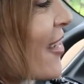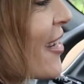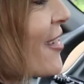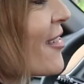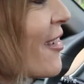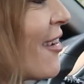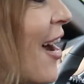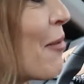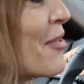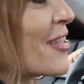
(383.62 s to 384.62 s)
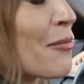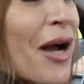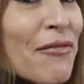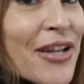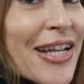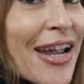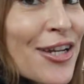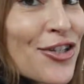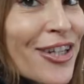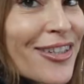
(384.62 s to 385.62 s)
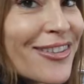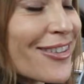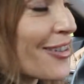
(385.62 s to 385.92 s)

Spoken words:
is I'm missing my vacation